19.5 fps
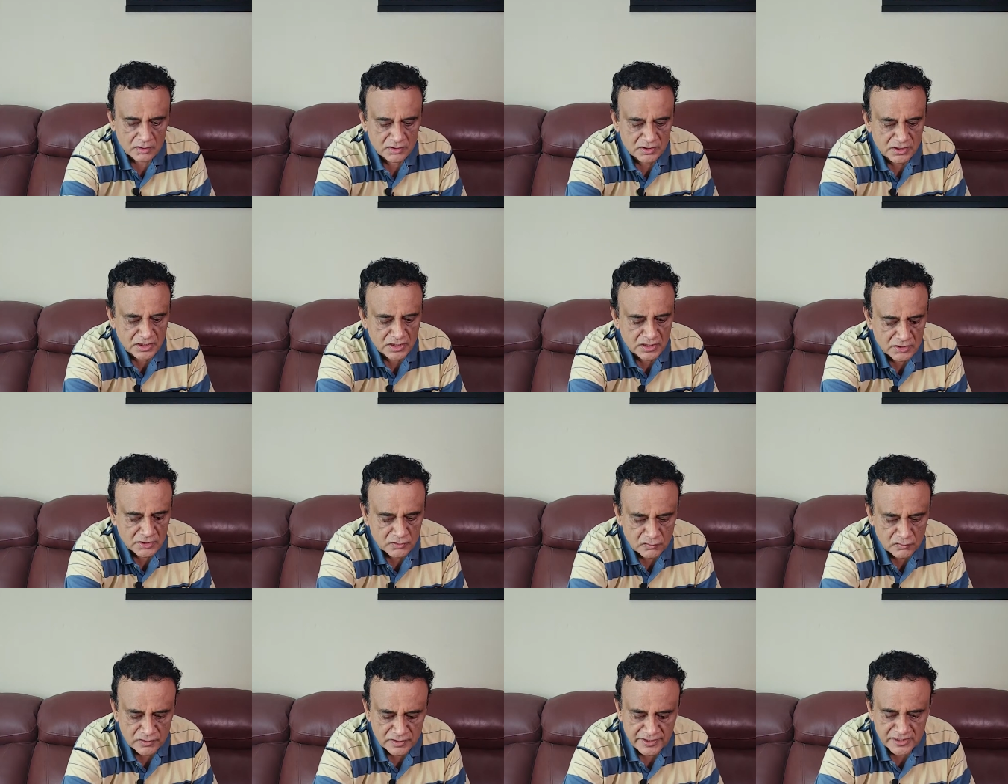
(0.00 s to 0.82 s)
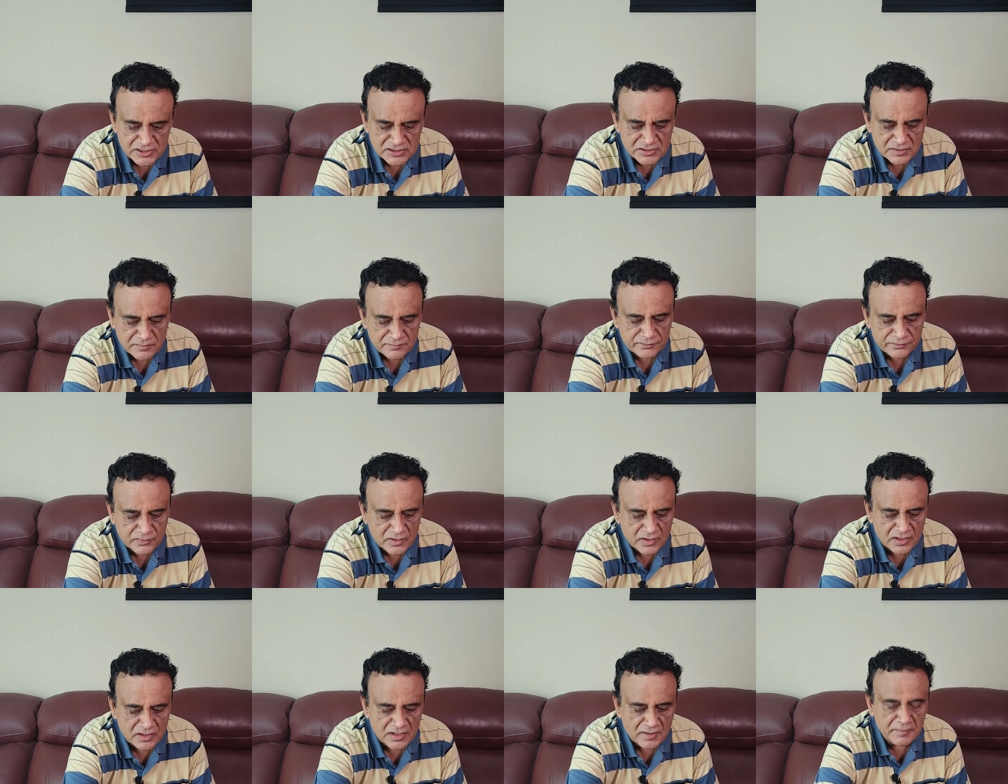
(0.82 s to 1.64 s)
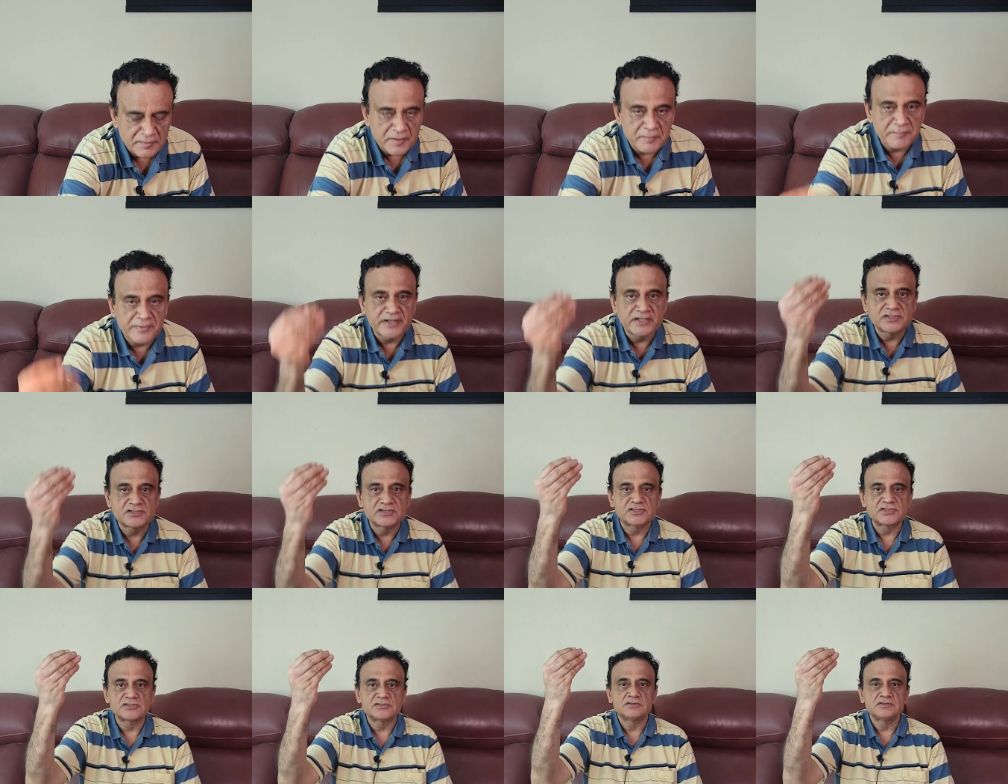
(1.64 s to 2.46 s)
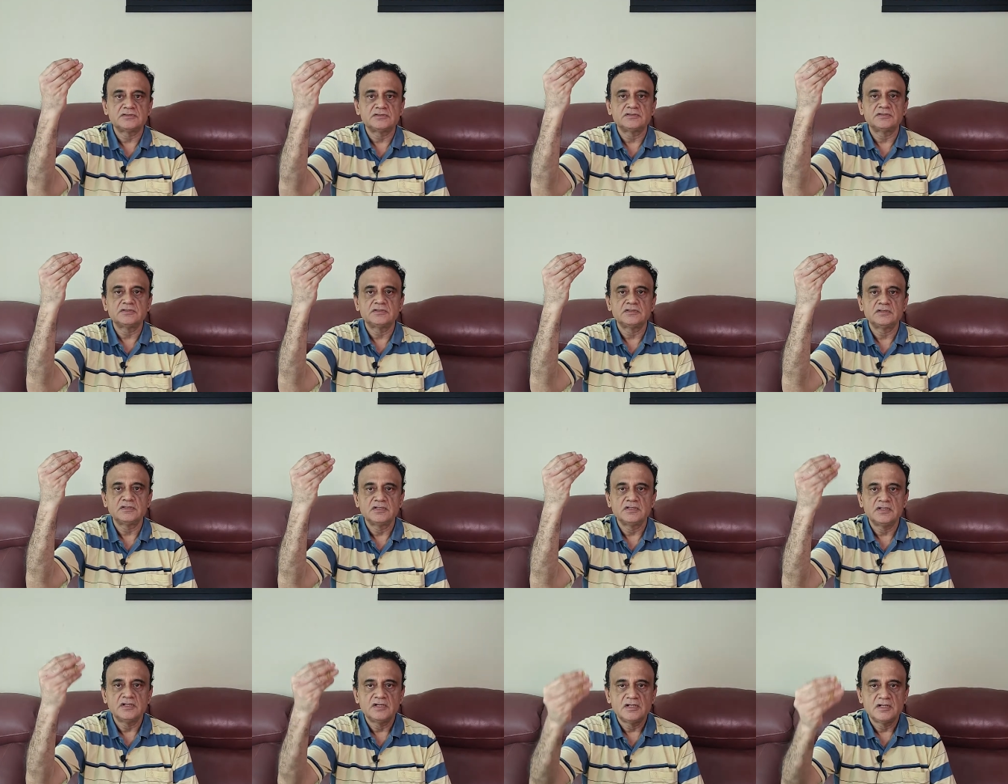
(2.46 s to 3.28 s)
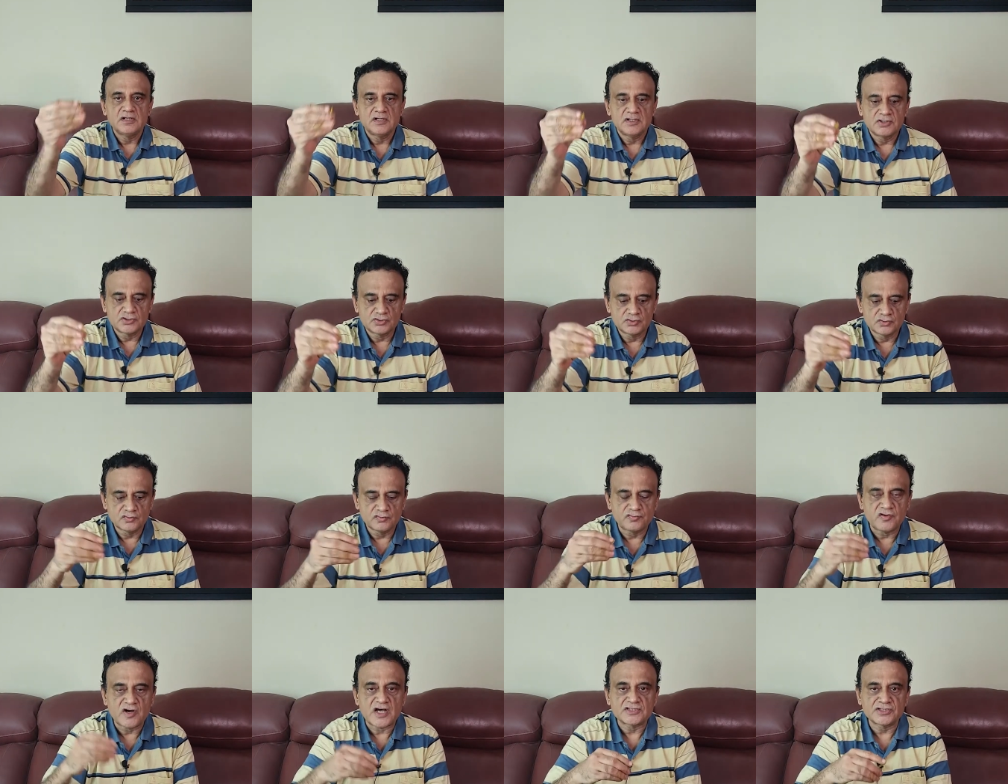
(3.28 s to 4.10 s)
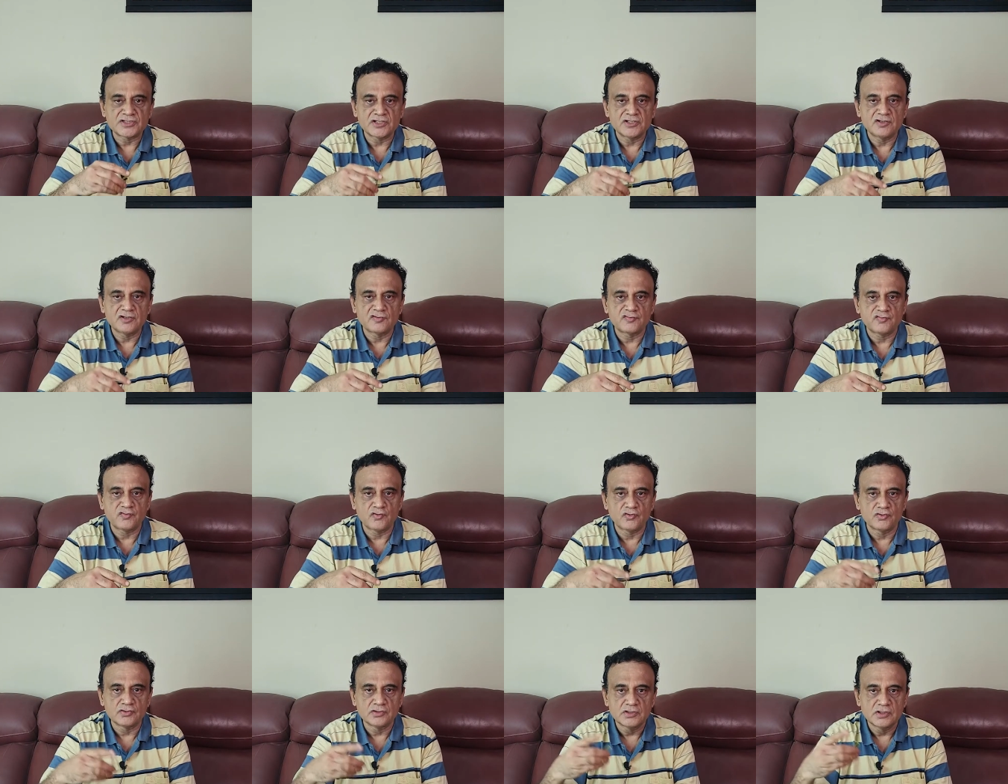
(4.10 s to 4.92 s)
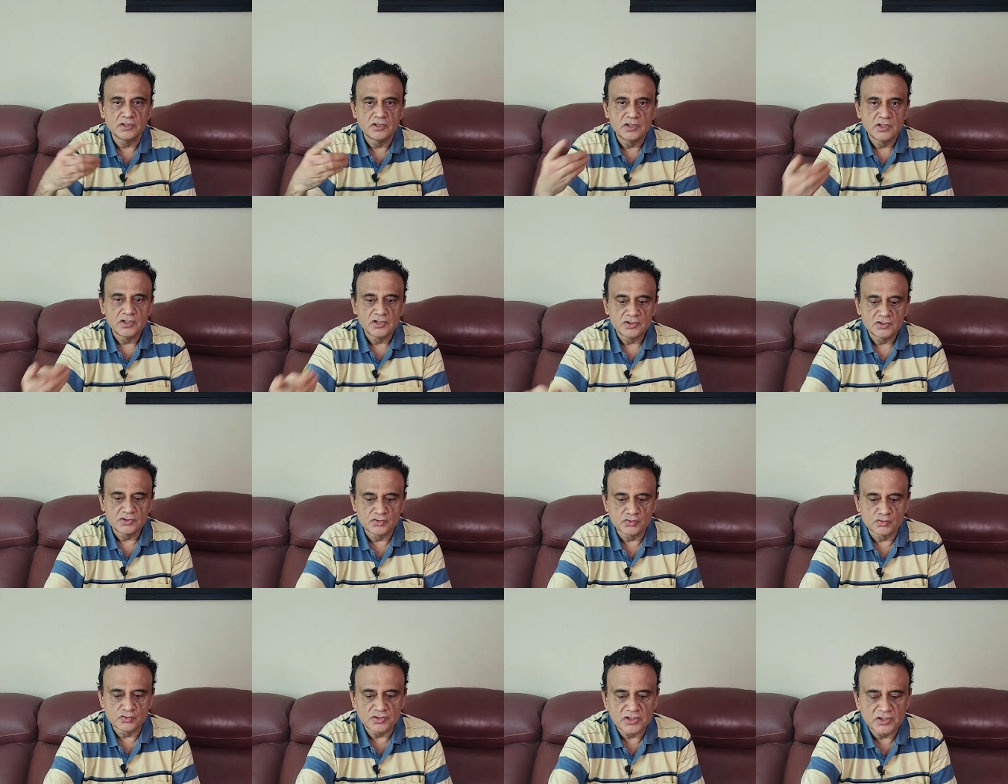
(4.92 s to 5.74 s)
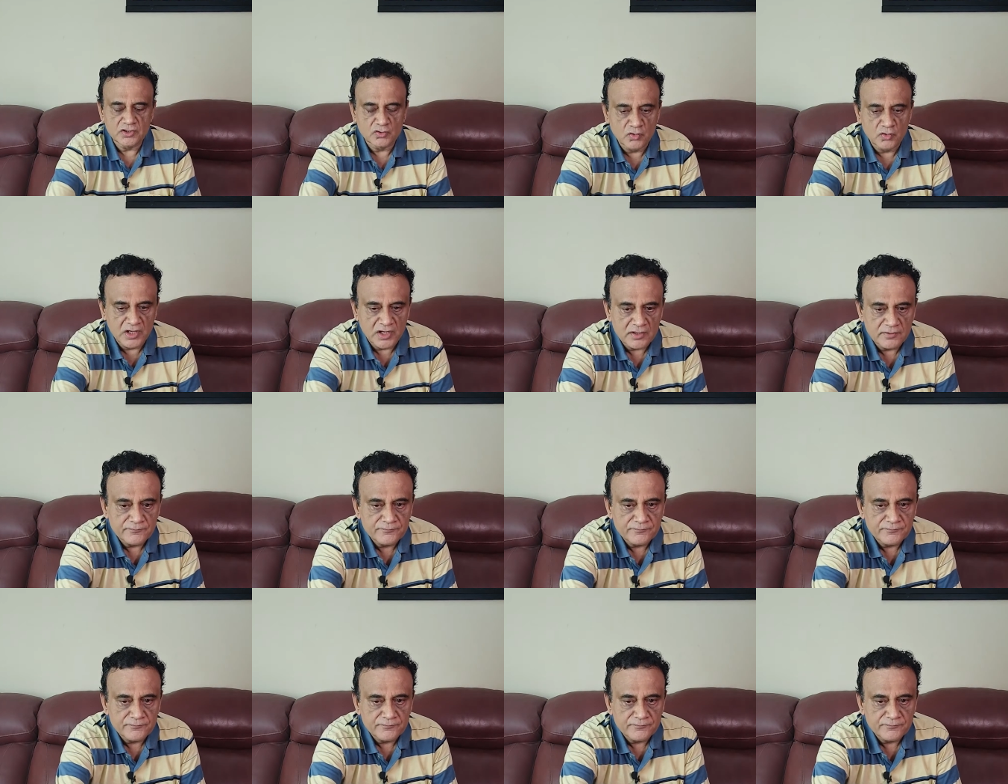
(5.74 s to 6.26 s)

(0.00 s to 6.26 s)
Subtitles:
Then you need some rubber bands to fasten your phone to the ruler.